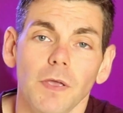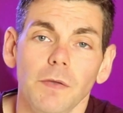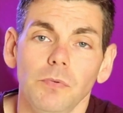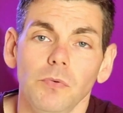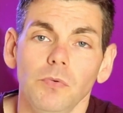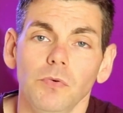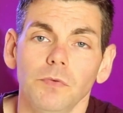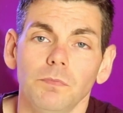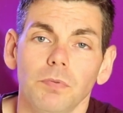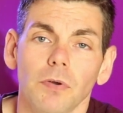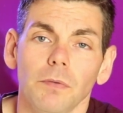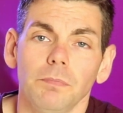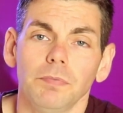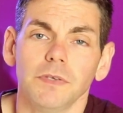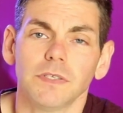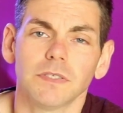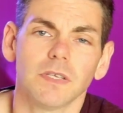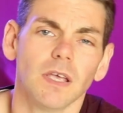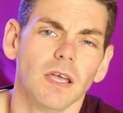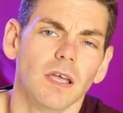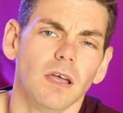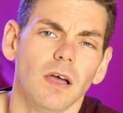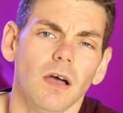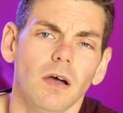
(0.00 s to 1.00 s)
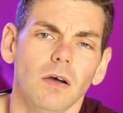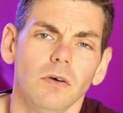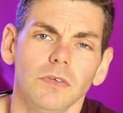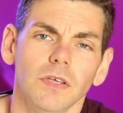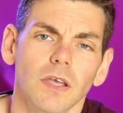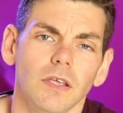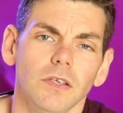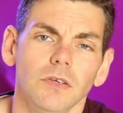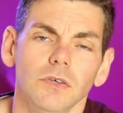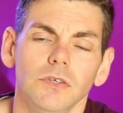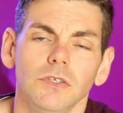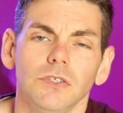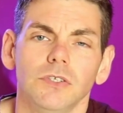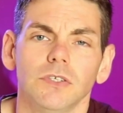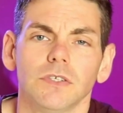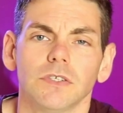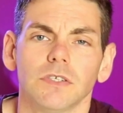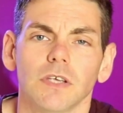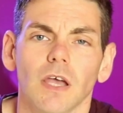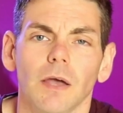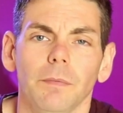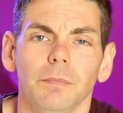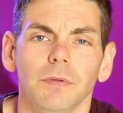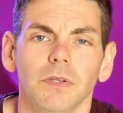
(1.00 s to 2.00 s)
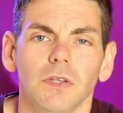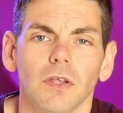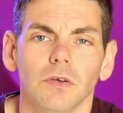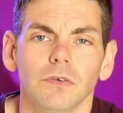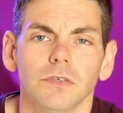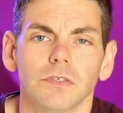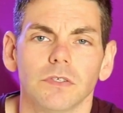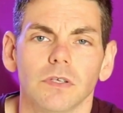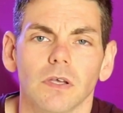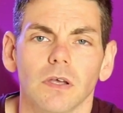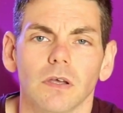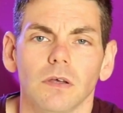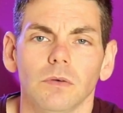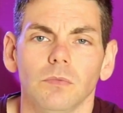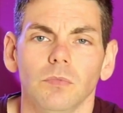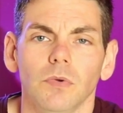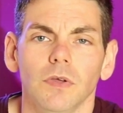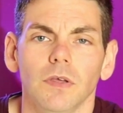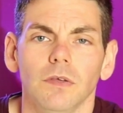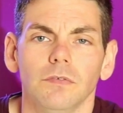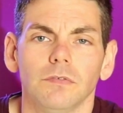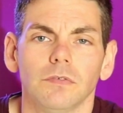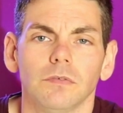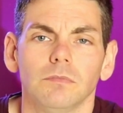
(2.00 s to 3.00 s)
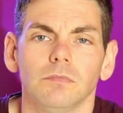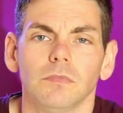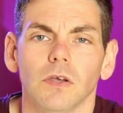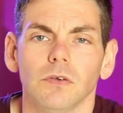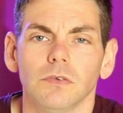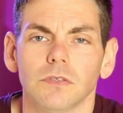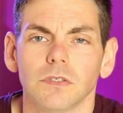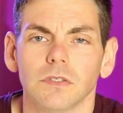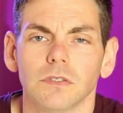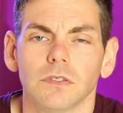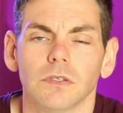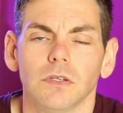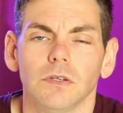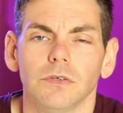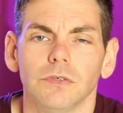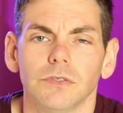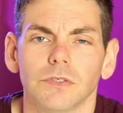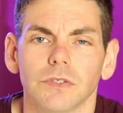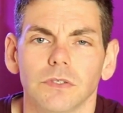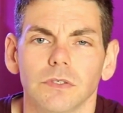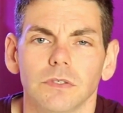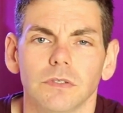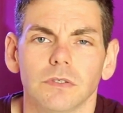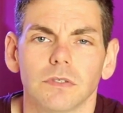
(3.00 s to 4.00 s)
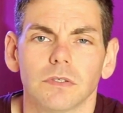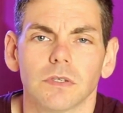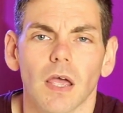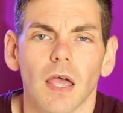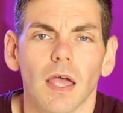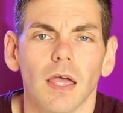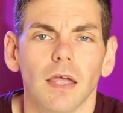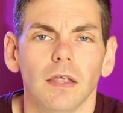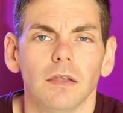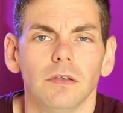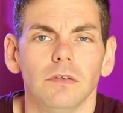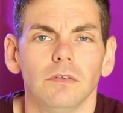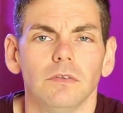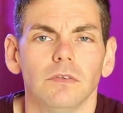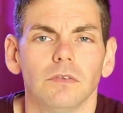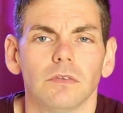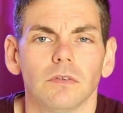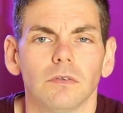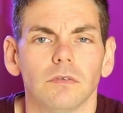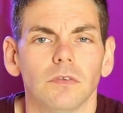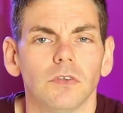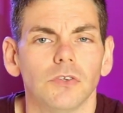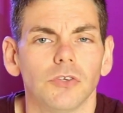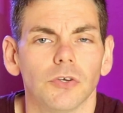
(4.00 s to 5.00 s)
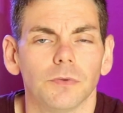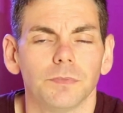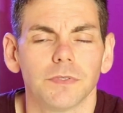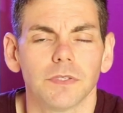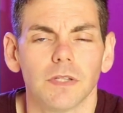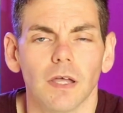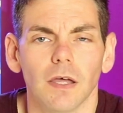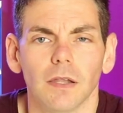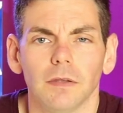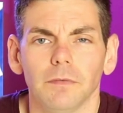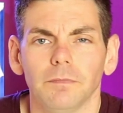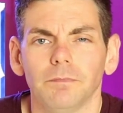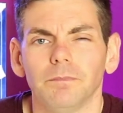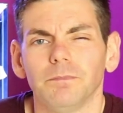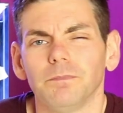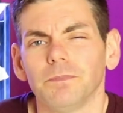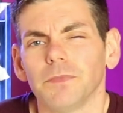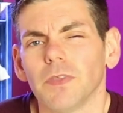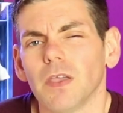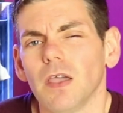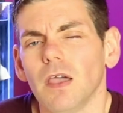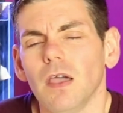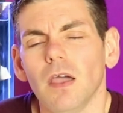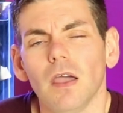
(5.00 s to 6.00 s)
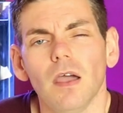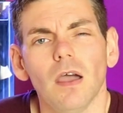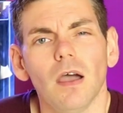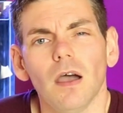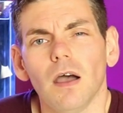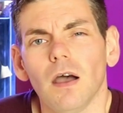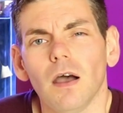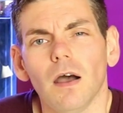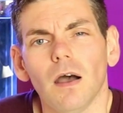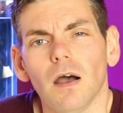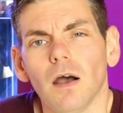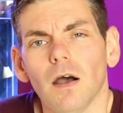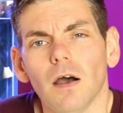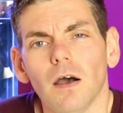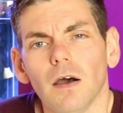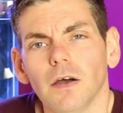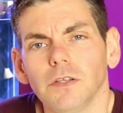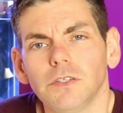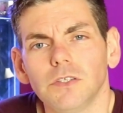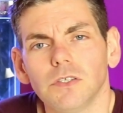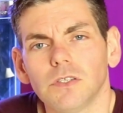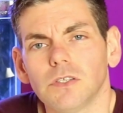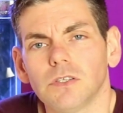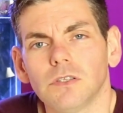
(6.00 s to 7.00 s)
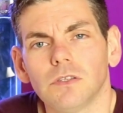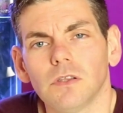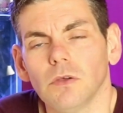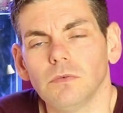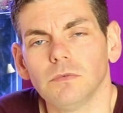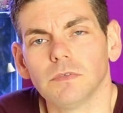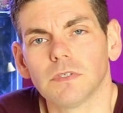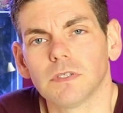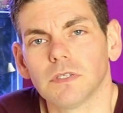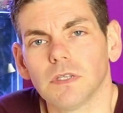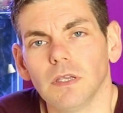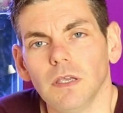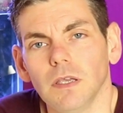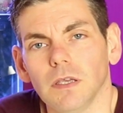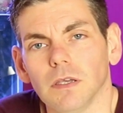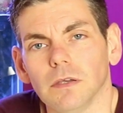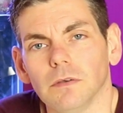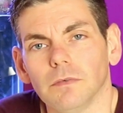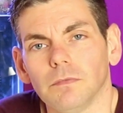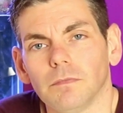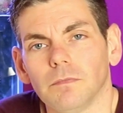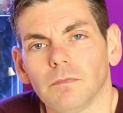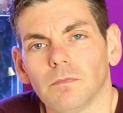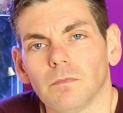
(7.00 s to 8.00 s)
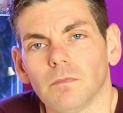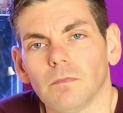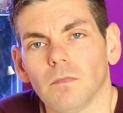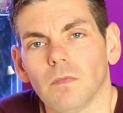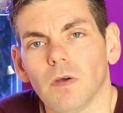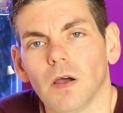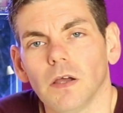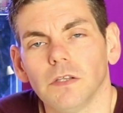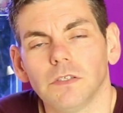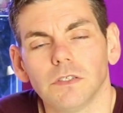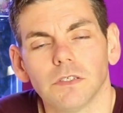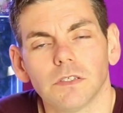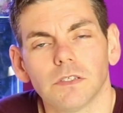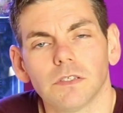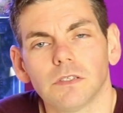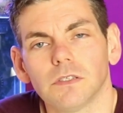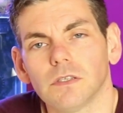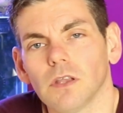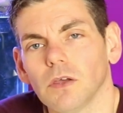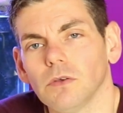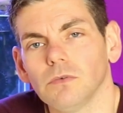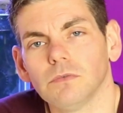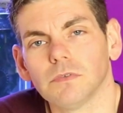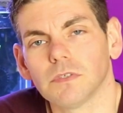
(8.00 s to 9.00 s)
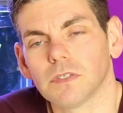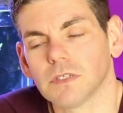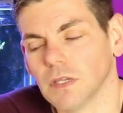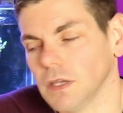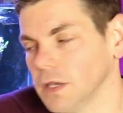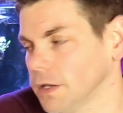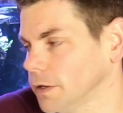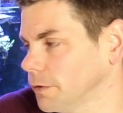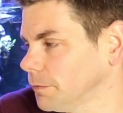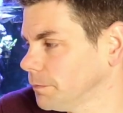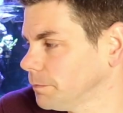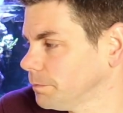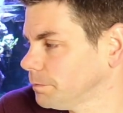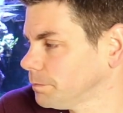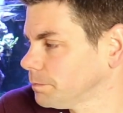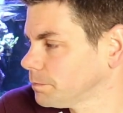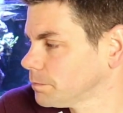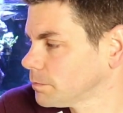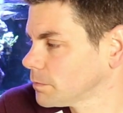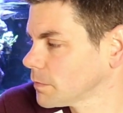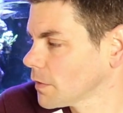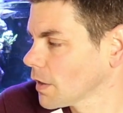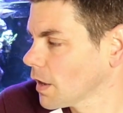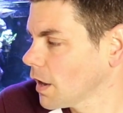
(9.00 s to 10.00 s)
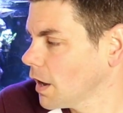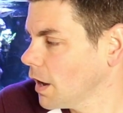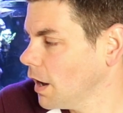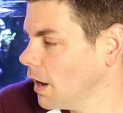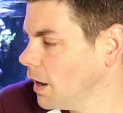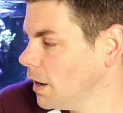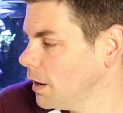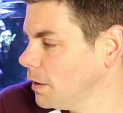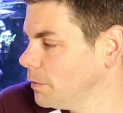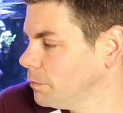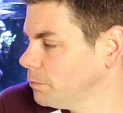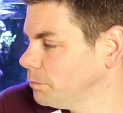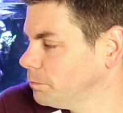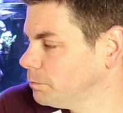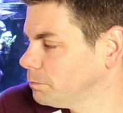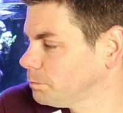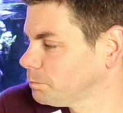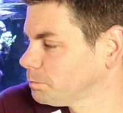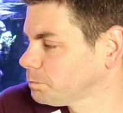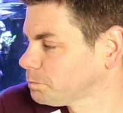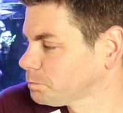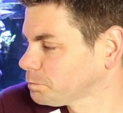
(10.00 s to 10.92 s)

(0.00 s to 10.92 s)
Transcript: people would probably say, oh yeah, you could just set up a doser with some dosing solutions and the job's done. I just don't see it. I just don't see it. I